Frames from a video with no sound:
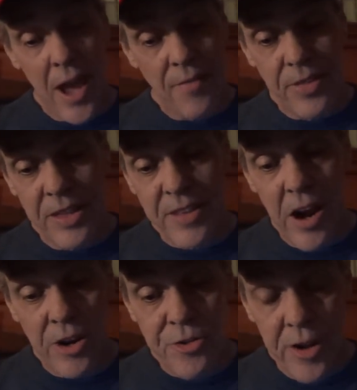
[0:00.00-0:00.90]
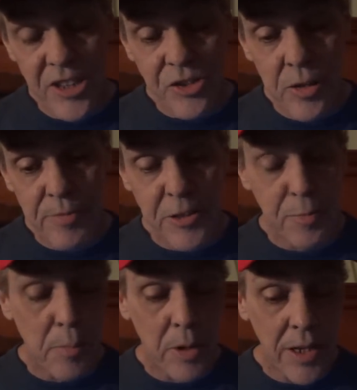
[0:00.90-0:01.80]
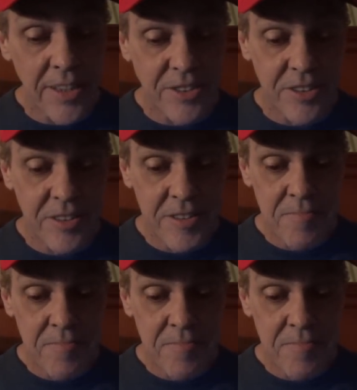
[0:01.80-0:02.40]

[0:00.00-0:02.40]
have the entire transcript has been released